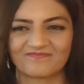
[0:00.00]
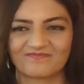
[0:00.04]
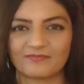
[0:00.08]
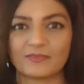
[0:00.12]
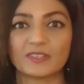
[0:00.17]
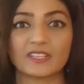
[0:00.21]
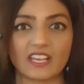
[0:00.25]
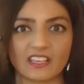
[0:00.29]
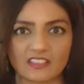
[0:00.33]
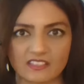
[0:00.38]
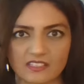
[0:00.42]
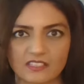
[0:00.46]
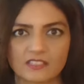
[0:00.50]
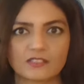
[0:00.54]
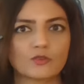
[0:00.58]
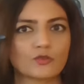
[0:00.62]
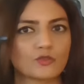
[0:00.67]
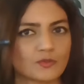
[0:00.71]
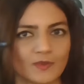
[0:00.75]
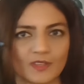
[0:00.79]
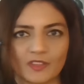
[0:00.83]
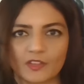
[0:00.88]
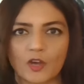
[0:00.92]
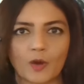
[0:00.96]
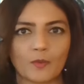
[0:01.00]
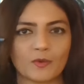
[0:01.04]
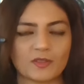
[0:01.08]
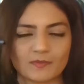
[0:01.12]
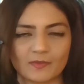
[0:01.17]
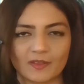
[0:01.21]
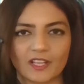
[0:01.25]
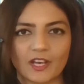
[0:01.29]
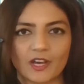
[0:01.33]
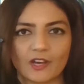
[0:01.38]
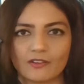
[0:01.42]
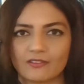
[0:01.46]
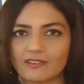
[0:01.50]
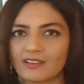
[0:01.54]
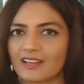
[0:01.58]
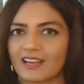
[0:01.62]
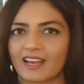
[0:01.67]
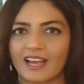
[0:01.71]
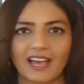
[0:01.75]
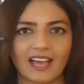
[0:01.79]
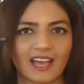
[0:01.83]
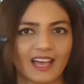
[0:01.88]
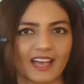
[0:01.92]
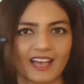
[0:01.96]
But yes, talk to me in the comments below
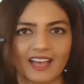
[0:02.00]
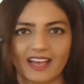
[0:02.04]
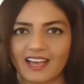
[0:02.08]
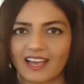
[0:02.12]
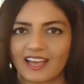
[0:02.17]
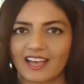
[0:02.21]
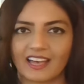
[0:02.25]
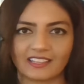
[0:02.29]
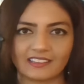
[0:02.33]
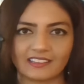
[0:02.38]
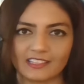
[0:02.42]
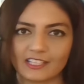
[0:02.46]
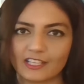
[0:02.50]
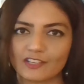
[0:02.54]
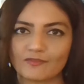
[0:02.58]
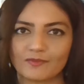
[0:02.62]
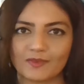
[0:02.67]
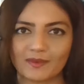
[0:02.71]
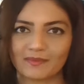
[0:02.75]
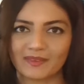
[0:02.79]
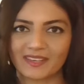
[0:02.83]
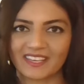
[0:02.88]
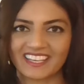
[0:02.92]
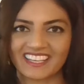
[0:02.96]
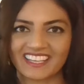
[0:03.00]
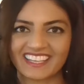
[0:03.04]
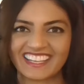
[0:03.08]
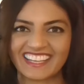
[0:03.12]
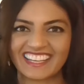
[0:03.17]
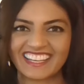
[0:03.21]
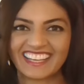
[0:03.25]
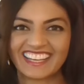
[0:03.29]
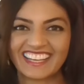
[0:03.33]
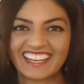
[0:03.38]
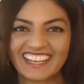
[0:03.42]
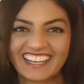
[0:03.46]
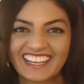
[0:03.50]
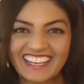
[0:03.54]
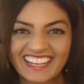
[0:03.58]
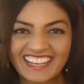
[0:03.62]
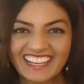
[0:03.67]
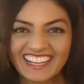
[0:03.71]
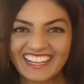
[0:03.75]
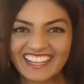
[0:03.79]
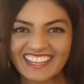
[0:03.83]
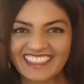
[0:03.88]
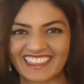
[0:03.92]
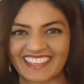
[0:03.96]
and leave me be.
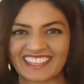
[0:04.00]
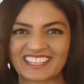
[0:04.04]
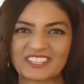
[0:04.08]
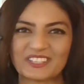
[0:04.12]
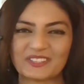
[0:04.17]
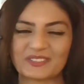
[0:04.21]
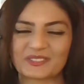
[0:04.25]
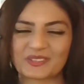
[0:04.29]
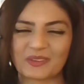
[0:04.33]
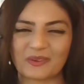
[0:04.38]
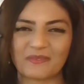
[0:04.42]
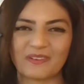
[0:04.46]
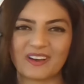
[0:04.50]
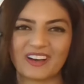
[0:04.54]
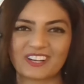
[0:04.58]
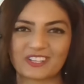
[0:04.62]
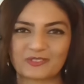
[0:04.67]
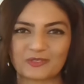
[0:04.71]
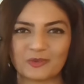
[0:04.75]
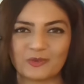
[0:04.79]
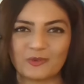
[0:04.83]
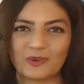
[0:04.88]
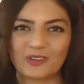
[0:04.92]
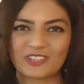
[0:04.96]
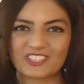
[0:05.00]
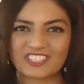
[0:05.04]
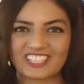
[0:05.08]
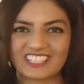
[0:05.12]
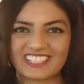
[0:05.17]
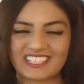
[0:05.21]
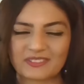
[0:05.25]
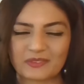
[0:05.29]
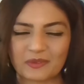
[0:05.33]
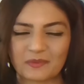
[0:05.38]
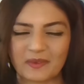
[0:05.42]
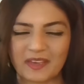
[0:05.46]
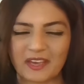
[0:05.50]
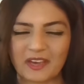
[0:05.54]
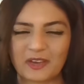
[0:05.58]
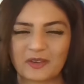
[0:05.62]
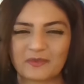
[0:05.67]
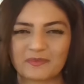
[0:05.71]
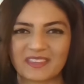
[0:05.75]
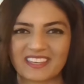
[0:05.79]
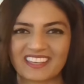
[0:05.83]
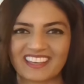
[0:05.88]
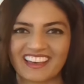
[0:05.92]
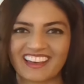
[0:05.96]
Thank you so much for watching this with me. I
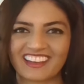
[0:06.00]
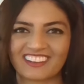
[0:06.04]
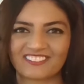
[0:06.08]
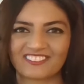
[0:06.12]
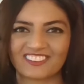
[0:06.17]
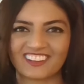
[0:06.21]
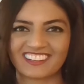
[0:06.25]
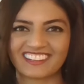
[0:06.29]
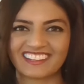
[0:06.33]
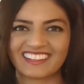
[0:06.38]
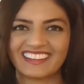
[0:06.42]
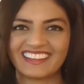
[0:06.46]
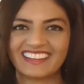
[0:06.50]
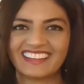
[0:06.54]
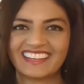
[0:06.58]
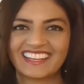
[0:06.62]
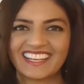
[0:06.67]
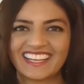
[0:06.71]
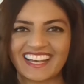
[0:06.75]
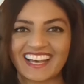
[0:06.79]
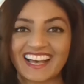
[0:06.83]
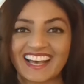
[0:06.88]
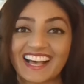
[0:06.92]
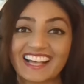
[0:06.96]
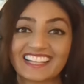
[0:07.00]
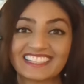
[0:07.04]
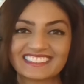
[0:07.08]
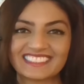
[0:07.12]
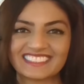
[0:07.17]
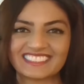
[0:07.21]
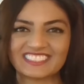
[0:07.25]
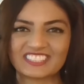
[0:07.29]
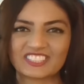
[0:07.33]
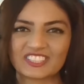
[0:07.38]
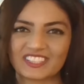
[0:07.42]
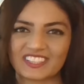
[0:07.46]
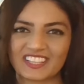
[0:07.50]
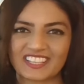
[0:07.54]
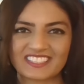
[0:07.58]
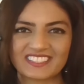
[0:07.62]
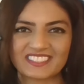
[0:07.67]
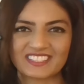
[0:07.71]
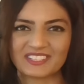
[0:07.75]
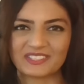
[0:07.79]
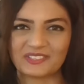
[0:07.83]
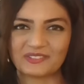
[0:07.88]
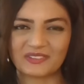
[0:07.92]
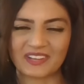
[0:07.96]
hope that you had fun. And until I
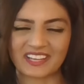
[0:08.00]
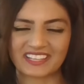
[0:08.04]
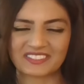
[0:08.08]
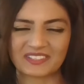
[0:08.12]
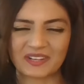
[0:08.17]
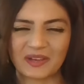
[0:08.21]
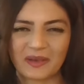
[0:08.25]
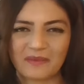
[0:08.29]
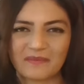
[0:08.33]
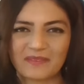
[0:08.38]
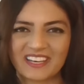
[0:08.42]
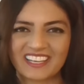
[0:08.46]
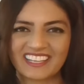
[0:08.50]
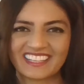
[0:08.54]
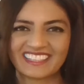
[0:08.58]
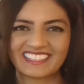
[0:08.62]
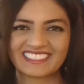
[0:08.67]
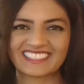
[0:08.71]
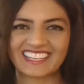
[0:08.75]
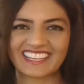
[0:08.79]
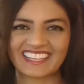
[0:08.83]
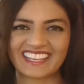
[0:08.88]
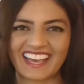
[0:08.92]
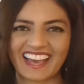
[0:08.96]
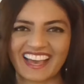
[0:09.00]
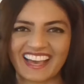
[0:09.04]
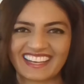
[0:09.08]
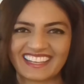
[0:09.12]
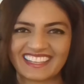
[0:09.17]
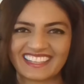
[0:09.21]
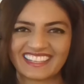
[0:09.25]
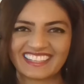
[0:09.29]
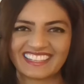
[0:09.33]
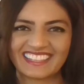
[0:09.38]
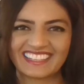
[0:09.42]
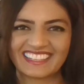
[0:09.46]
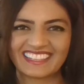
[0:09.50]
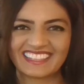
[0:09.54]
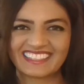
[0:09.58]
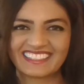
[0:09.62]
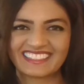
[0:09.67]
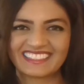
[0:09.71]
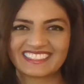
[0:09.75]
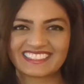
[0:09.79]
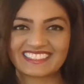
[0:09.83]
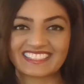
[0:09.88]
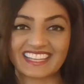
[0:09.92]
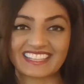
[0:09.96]
see you next time, take care.
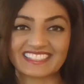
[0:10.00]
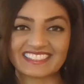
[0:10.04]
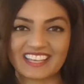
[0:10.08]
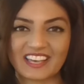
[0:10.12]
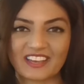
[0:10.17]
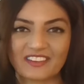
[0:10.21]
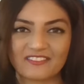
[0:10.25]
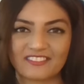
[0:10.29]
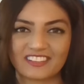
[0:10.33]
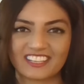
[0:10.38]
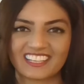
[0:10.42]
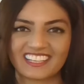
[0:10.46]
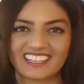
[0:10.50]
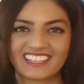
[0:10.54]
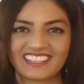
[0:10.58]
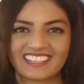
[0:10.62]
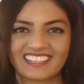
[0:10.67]
Stay safe.